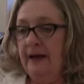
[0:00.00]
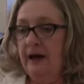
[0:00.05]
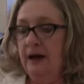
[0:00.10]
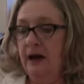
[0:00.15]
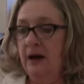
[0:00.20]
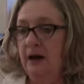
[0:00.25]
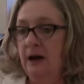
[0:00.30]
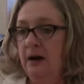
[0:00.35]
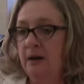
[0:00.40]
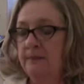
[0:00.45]

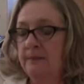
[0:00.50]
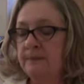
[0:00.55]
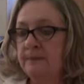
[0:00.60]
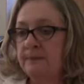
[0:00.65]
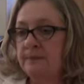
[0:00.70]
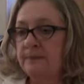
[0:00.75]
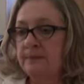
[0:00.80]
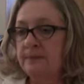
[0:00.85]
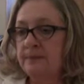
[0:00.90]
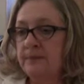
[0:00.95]

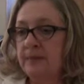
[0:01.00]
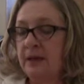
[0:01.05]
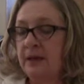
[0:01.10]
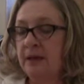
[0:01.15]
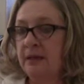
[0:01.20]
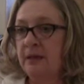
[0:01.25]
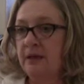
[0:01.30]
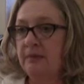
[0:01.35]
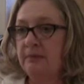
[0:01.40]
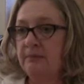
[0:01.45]

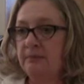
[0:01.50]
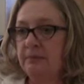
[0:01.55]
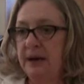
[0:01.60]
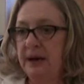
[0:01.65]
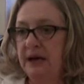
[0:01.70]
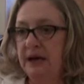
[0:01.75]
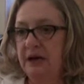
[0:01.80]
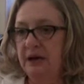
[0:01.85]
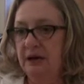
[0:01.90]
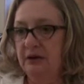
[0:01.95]

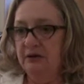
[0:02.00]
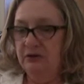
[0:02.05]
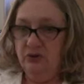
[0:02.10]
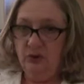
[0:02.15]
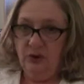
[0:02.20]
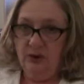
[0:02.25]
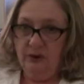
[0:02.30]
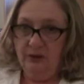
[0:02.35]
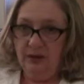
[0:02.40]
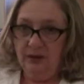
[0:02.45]
But
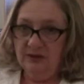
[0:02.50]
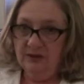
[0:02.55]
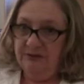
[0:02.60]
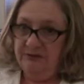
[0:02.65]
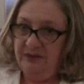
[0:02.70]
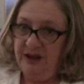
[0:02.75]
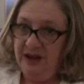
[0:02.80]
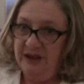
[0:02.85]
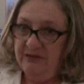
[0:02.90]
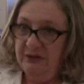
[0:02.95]
so it's a
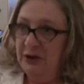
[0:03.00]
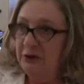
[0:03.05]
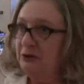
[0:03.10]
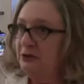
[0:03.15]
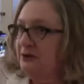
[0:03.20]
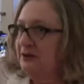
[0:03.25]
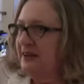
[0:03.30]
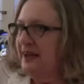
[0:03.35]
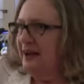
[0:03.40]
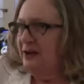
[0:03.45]

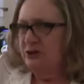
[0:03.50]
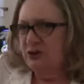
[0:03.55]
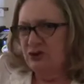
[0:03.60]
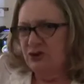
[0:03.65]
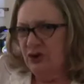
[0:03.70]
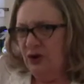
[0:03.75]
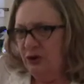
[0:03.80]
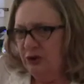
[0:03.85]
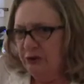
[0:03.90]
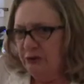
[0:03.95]

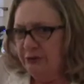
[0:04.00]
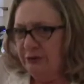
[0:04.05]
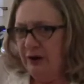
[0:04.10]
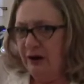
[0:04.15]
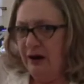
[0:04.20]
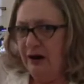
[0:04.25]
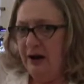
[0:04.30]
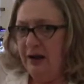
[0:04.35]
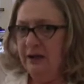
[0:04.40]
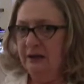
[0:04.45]
$500,000
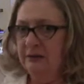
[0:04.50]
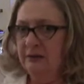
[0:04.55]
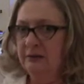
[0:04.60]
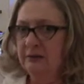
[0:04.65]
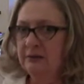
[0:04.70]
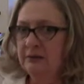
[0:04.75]
fine.